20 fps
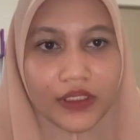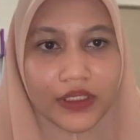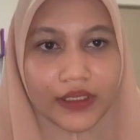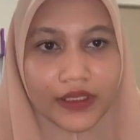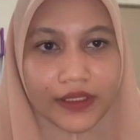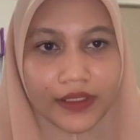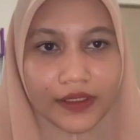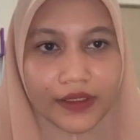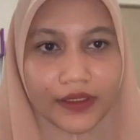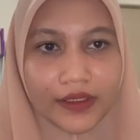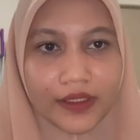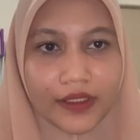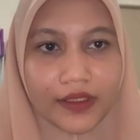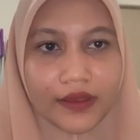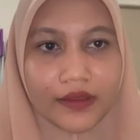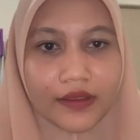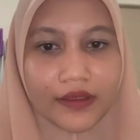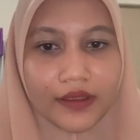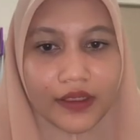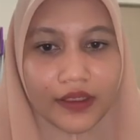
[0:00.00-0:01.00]
Third,
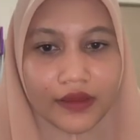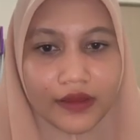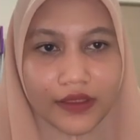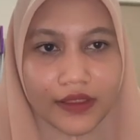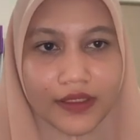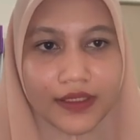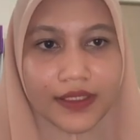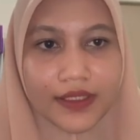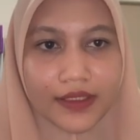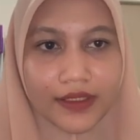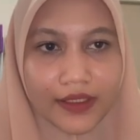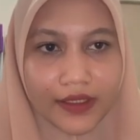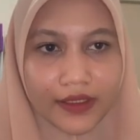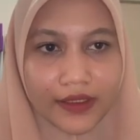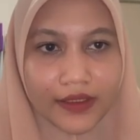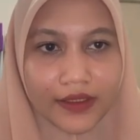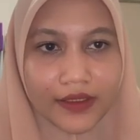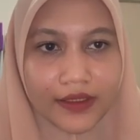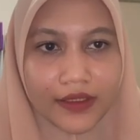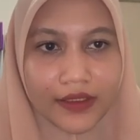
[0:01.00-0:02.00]
integrated circuit.
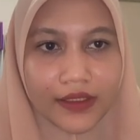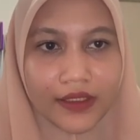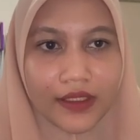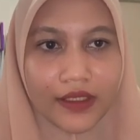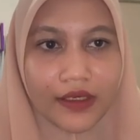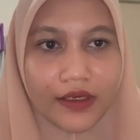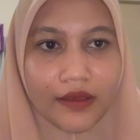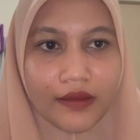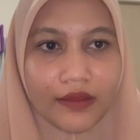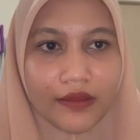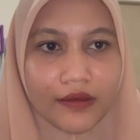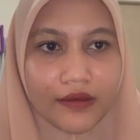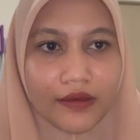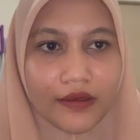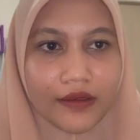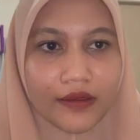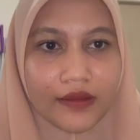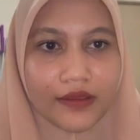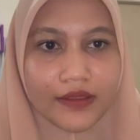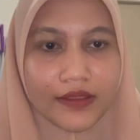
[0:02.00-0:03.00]

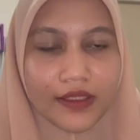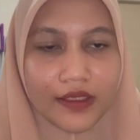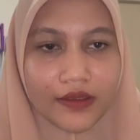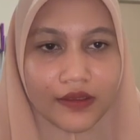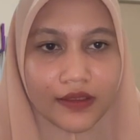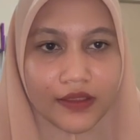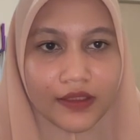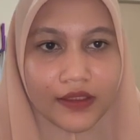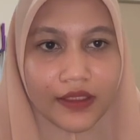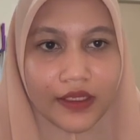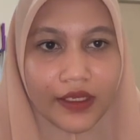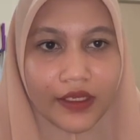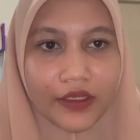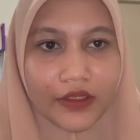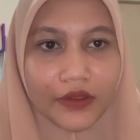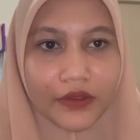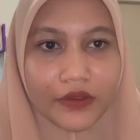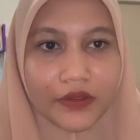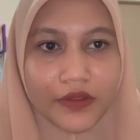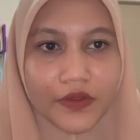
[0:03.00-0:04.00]
Integrated circuit
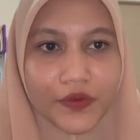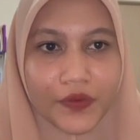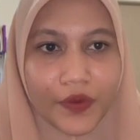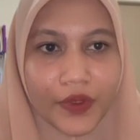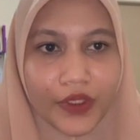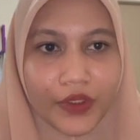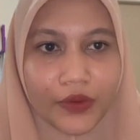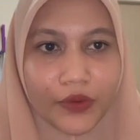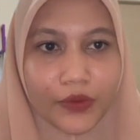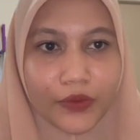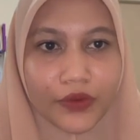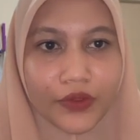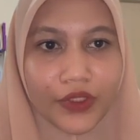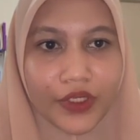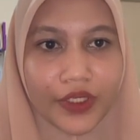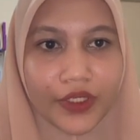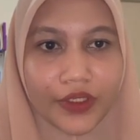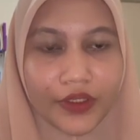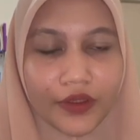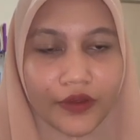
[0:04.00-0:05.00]
and square two
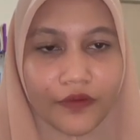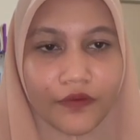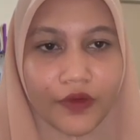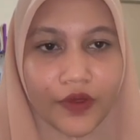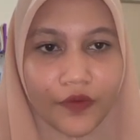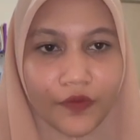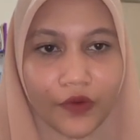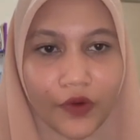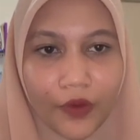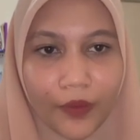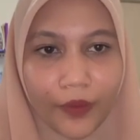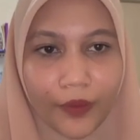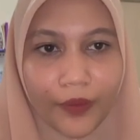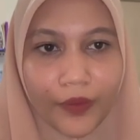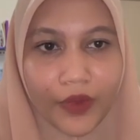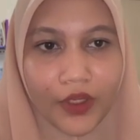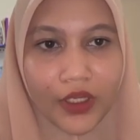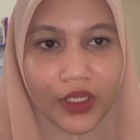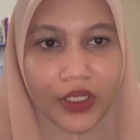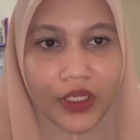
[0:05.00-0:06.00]
triangle waveform.
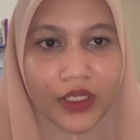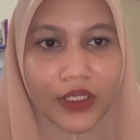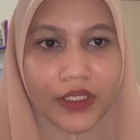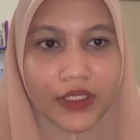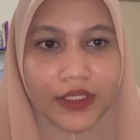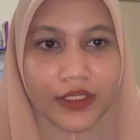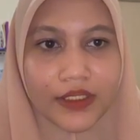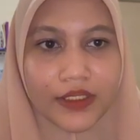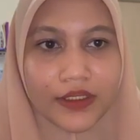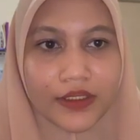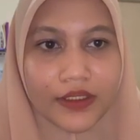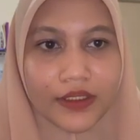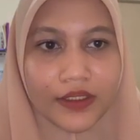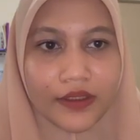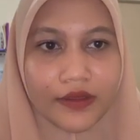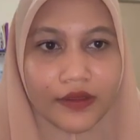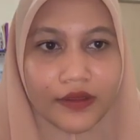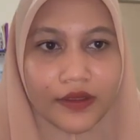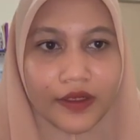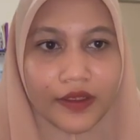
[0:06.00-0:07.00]
The
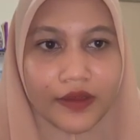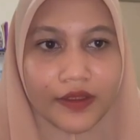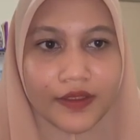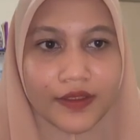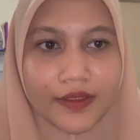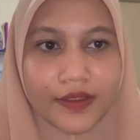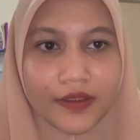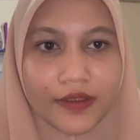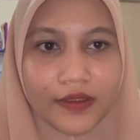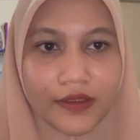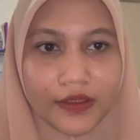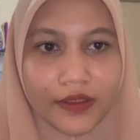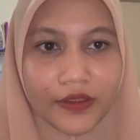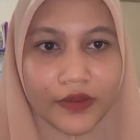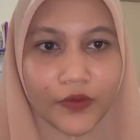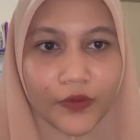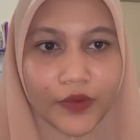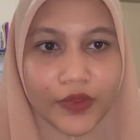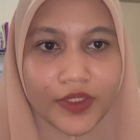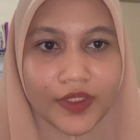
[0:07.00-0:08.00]
integrated circuit
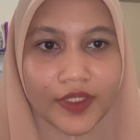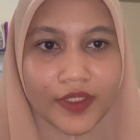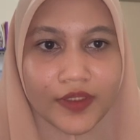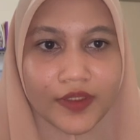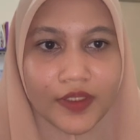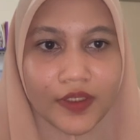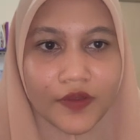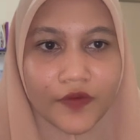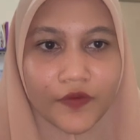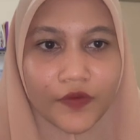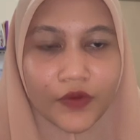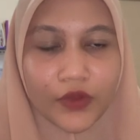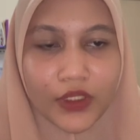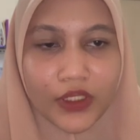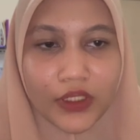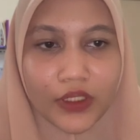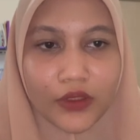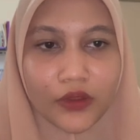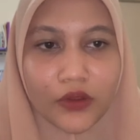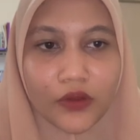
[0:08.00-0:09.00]
will
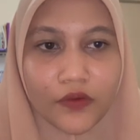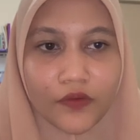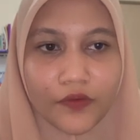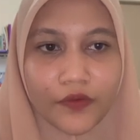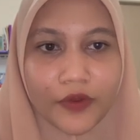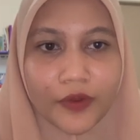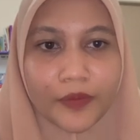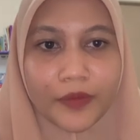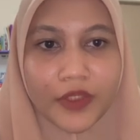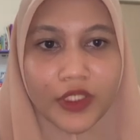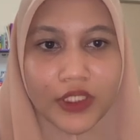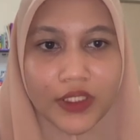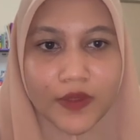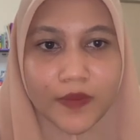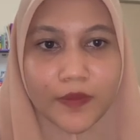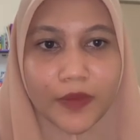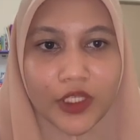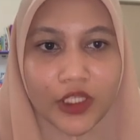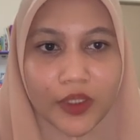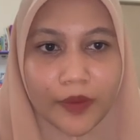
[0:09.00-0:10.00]
successfully confirm its
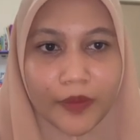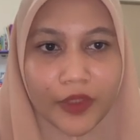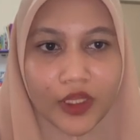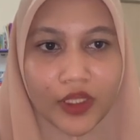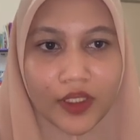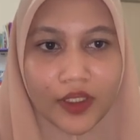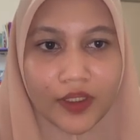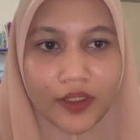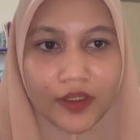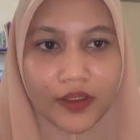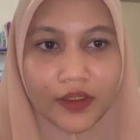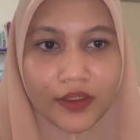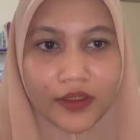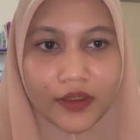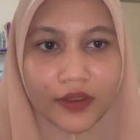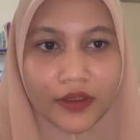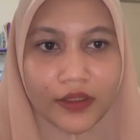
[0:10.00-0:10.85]
mathematical